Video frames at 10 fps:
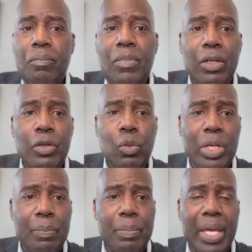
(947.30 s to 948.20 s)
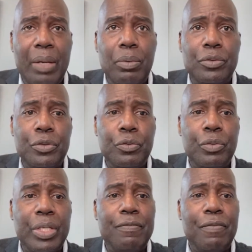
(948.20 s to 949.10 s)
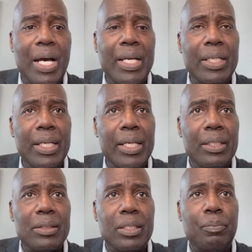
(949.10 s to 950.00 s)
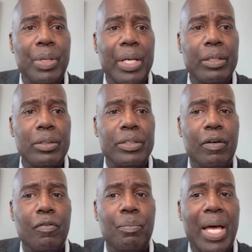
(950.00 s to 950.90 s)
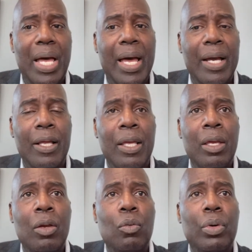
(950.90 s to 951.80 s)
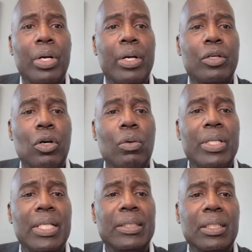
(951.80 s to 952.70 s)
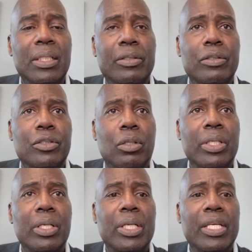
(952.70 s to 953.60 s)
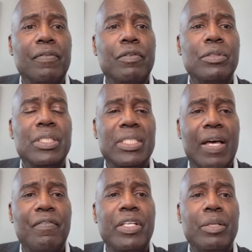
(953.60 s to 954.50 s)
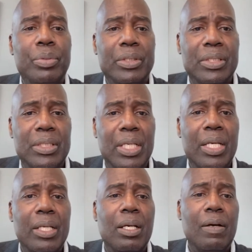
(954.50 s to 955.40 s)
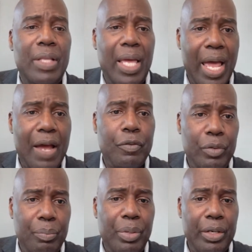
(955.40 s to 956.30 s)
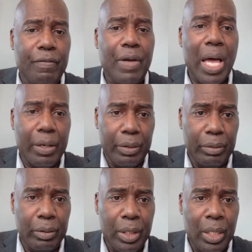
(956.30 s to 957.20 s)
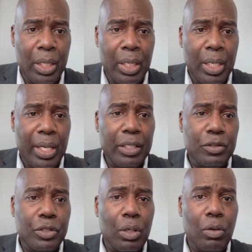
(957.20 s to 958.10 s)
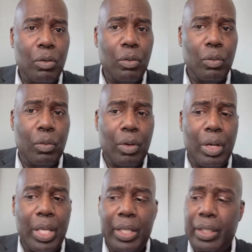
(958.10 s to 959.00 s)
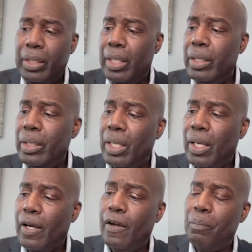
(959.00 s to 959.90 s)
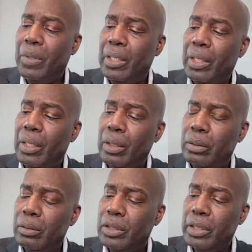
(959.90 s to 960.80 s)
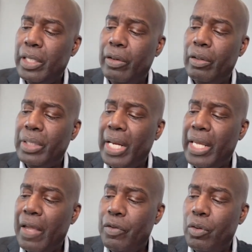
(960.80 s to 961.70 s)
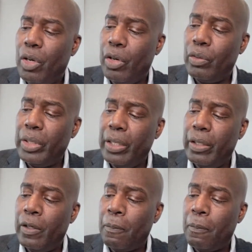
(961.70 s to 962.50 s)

you want to be able to refinance and pay yourself back, where knowing that the lender is only going to give you 70% of the after repair value. And so in the scenario that I gave you earlier,